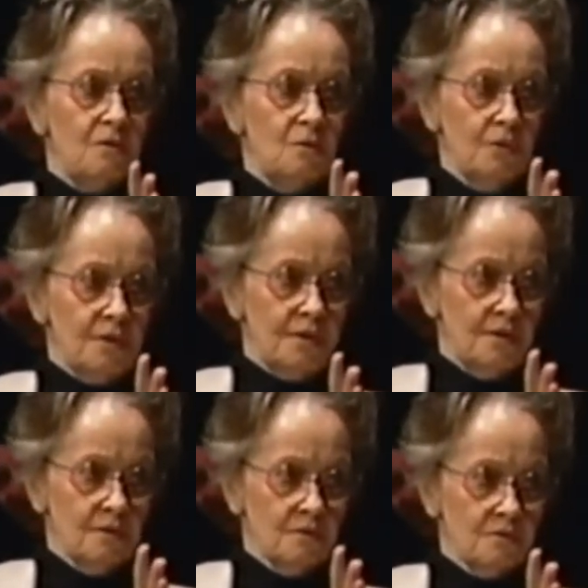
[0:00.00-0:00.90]
were
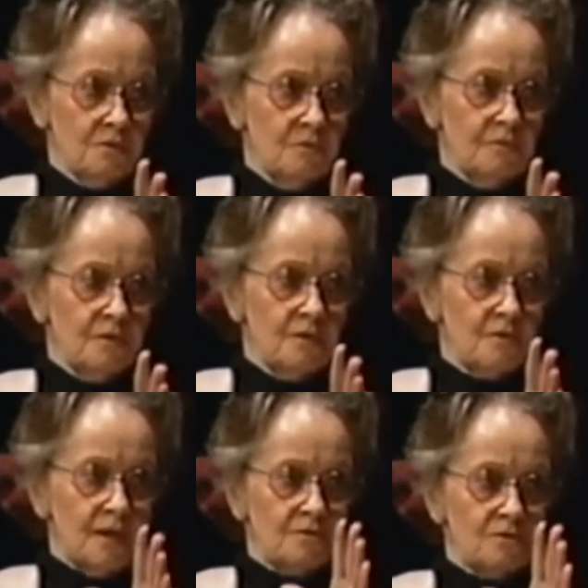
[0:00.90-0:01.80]
killed.
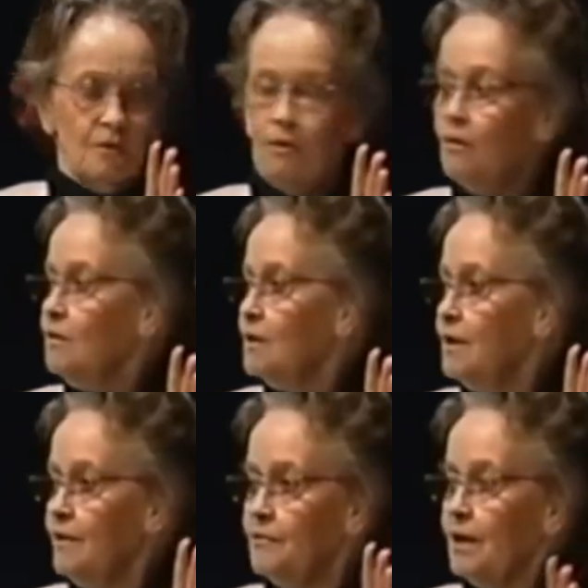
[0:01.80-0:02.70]
That's all.
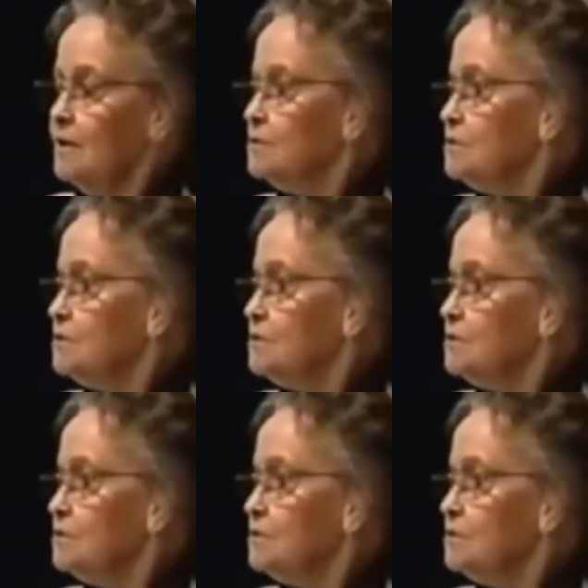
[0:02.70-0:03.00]
He was also